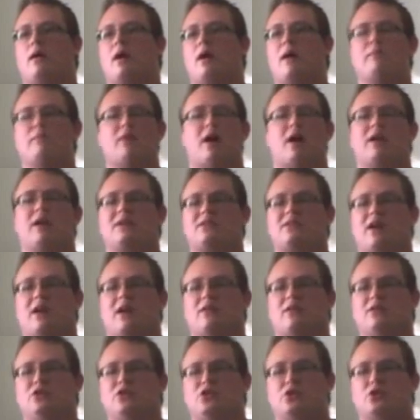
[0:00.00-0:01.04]
I'm not
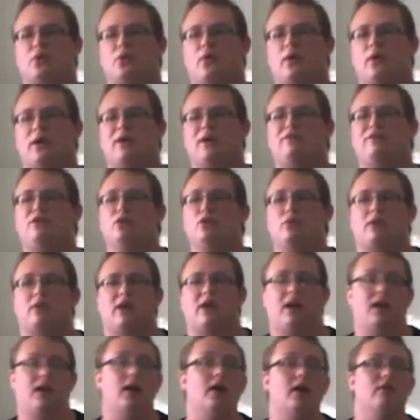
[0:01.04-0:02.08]
exactly sure if you
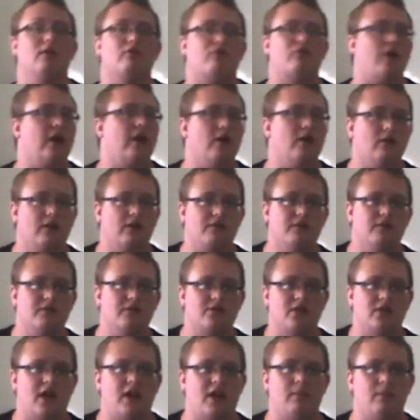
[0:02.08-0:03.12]
can fail at
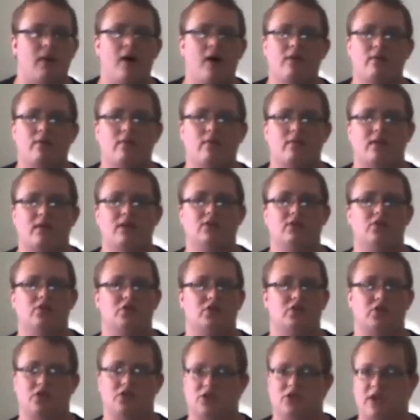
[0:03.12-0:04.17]
this game other than
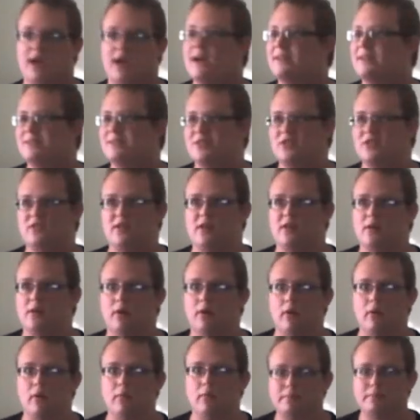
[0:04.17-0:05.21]
just stand
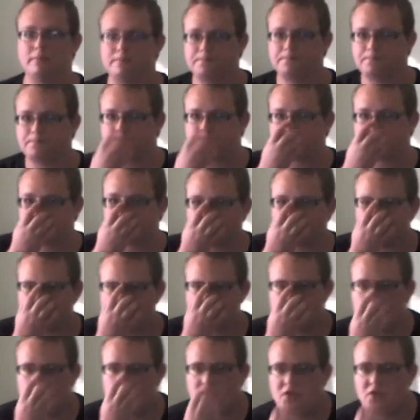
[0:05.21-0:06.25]
still.
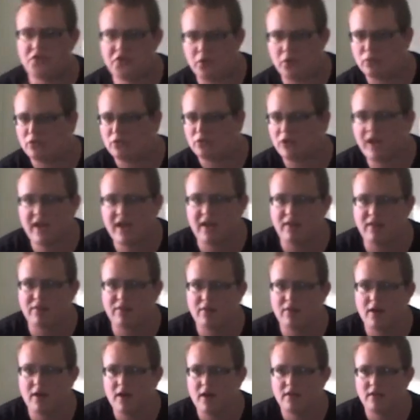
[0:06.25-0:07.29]
So length
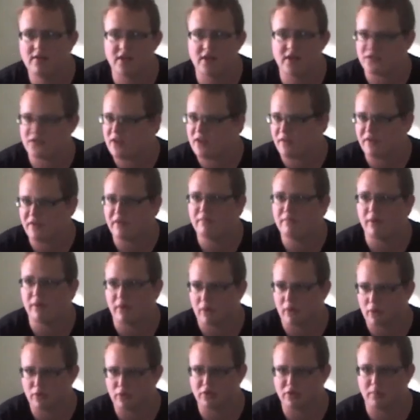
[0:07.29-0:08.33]
does nothing
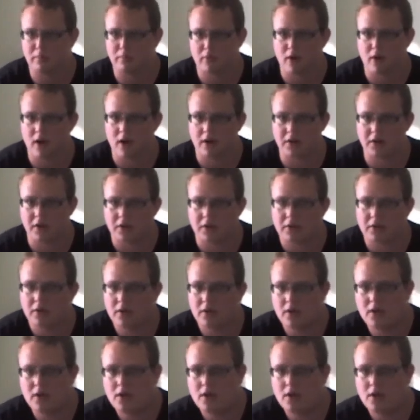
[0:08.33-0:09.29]
but hurt the product.